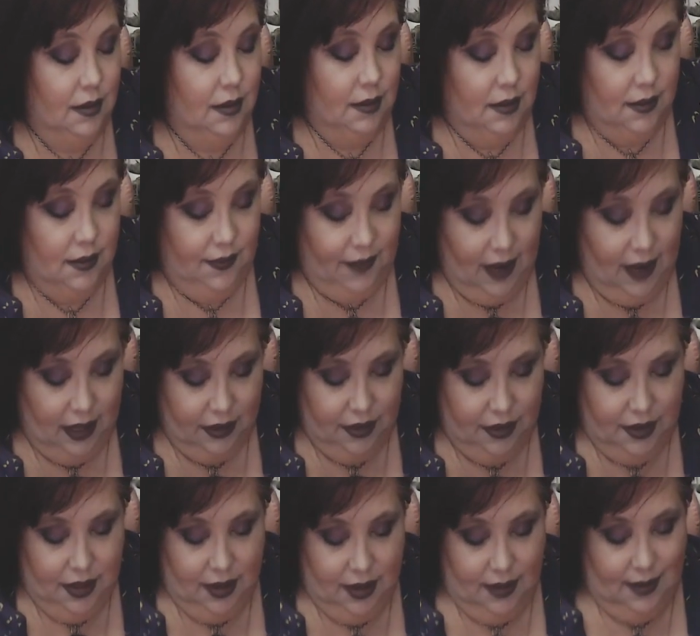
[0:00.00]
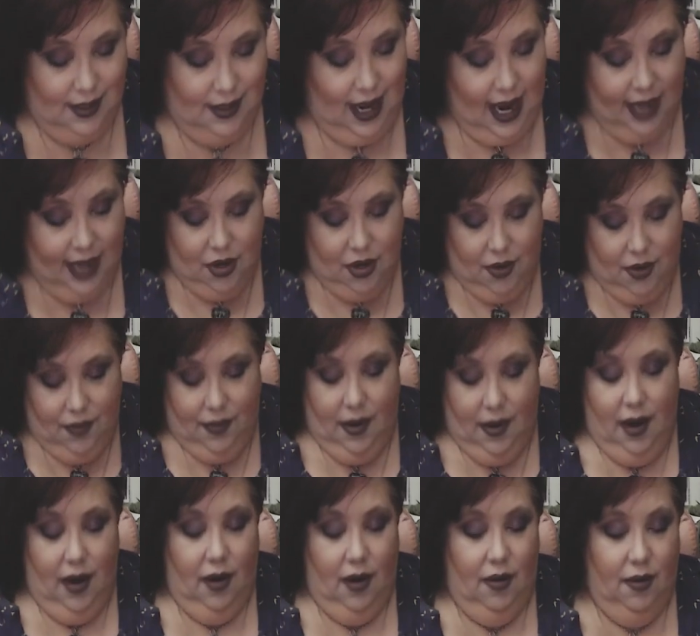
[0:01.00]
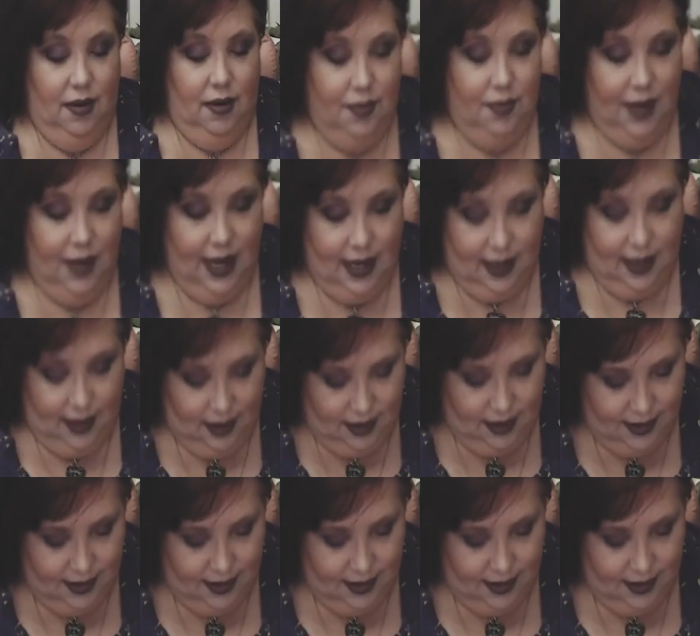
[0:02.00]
follow the... I don't know. Well,